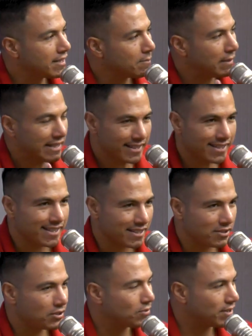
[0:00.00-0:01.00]
the
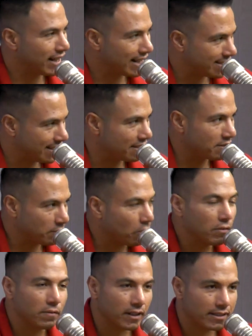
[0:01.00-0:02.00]
businesses too that I see in the
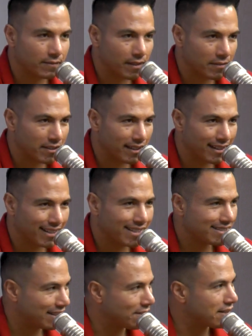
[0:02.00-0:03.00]
forefront of everything,
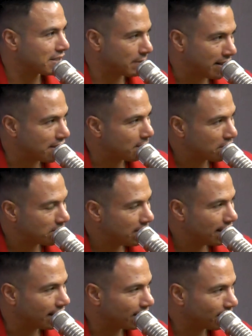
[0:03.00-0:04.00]
because they're spending the most
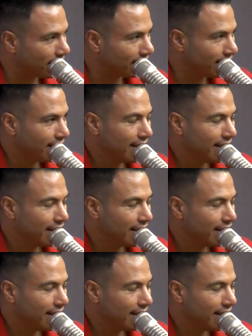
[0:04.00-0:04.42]
money, right?